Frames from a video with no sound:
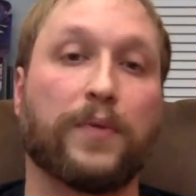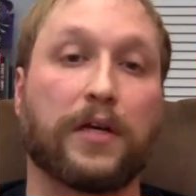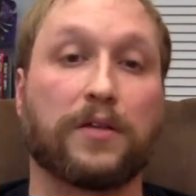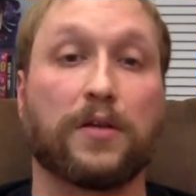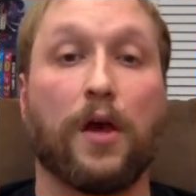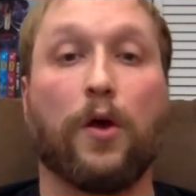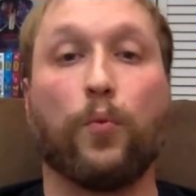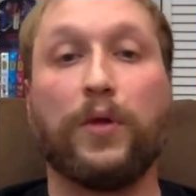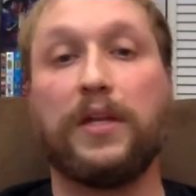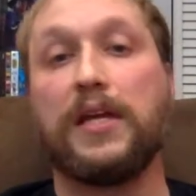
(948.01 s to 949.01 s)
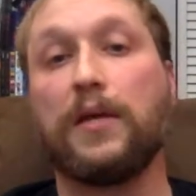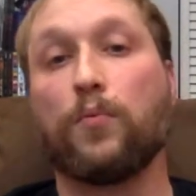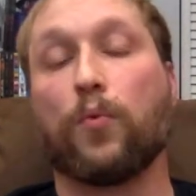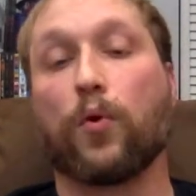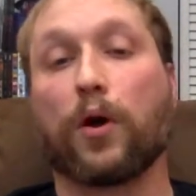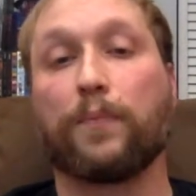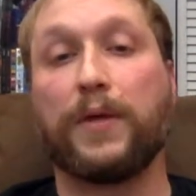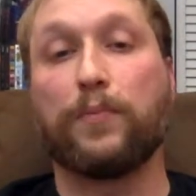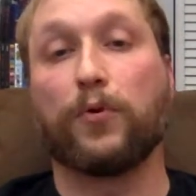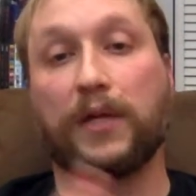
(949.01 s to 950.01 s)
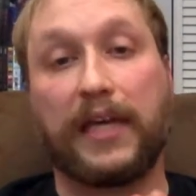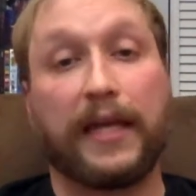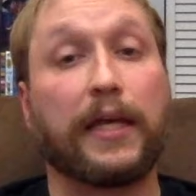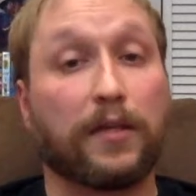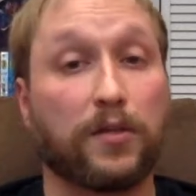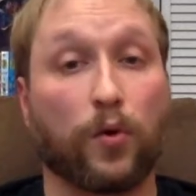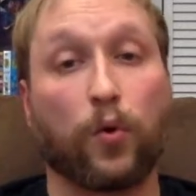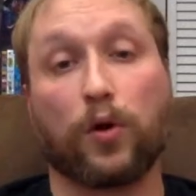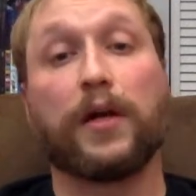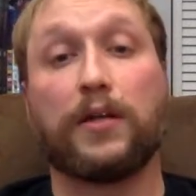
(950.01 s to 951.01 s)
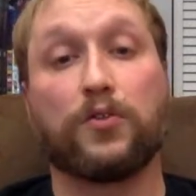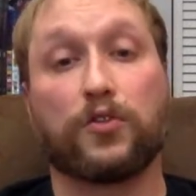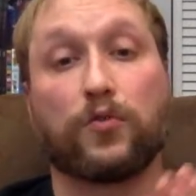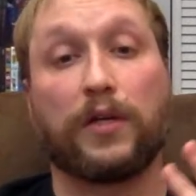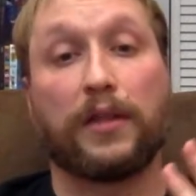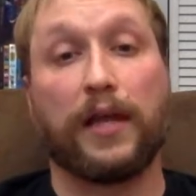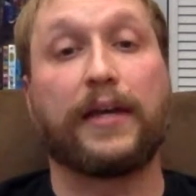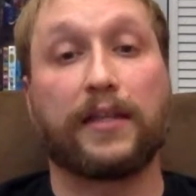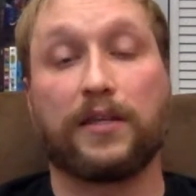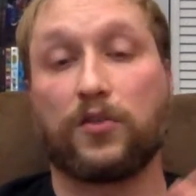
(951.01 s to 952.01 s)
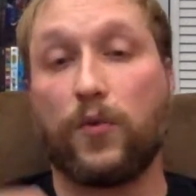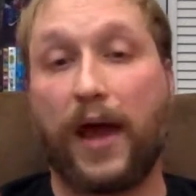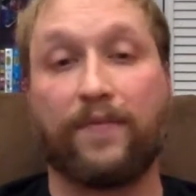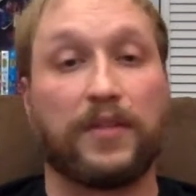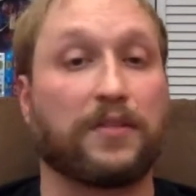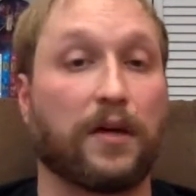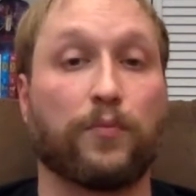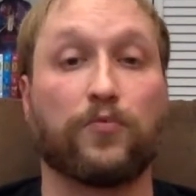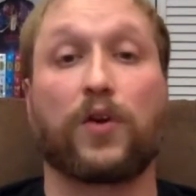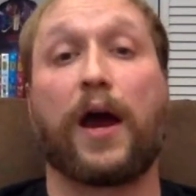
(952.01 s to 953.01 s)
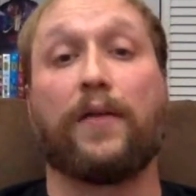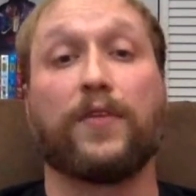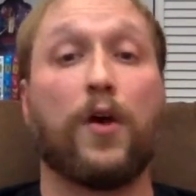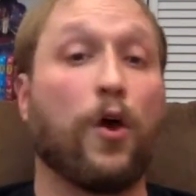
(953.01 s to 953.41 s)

because we need more people getting into the horror industry like this, who have this type of drive,